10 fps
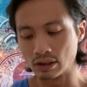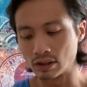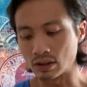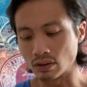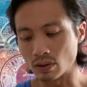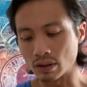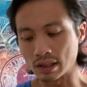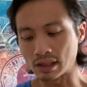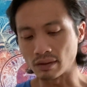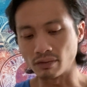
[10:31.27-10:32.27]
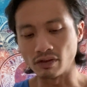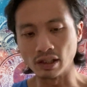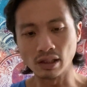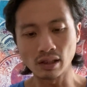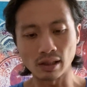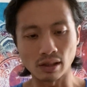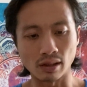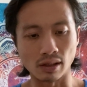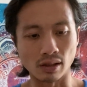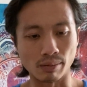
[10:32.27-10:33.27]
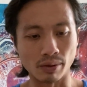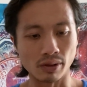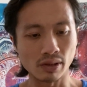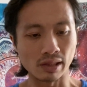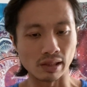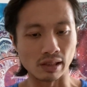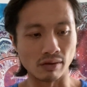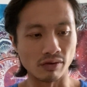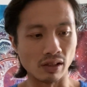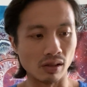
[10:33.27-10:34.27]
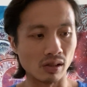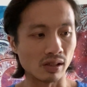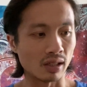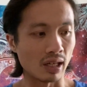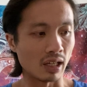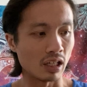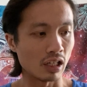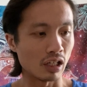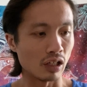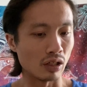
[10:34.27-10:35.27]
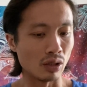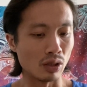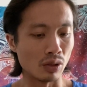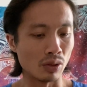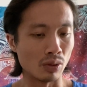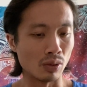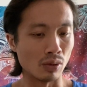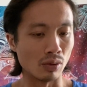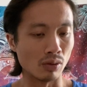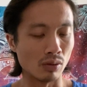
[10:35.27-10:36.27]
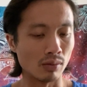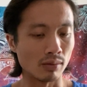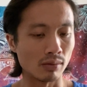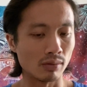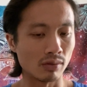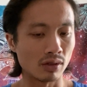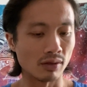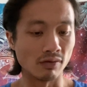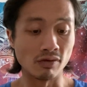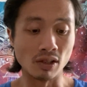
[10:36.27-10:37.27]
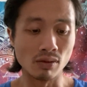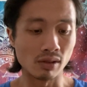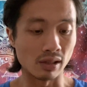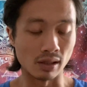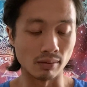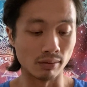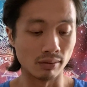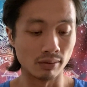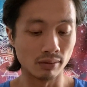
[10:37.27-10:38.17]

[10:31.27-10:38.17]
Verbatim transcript: so Taurus, I'm feeling like like your person feels like you confuse them.